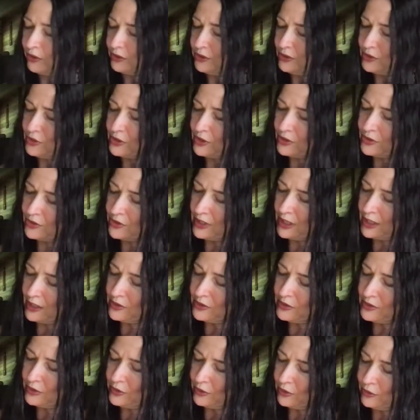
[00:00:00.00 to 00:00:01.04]
it just takes
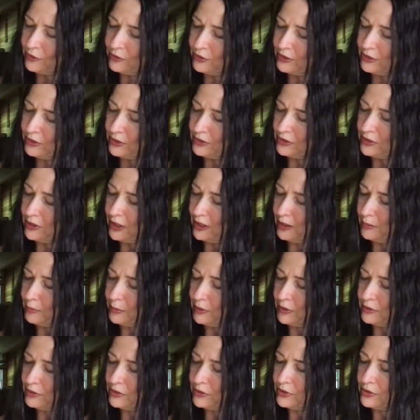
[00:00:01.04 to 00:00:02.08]
it over the top.
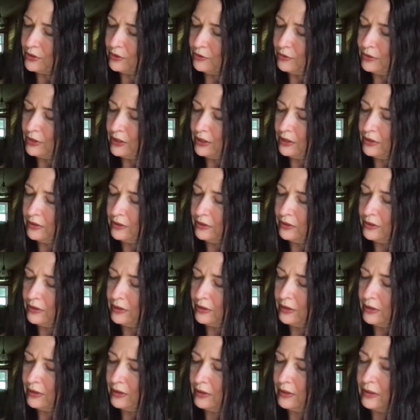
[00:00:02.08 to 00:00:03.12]
Just a real
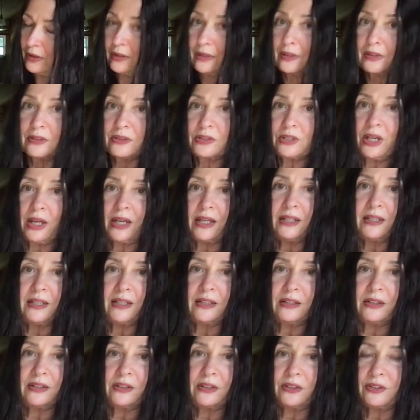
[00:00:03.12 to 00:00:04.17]
tiny
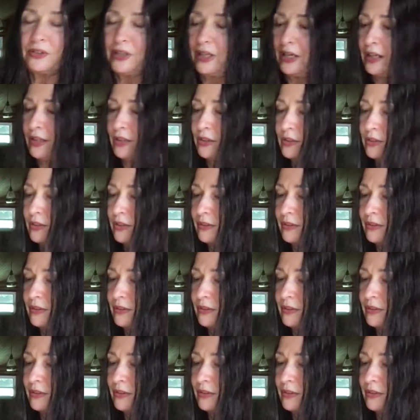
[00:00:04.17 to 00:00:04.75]
little dash,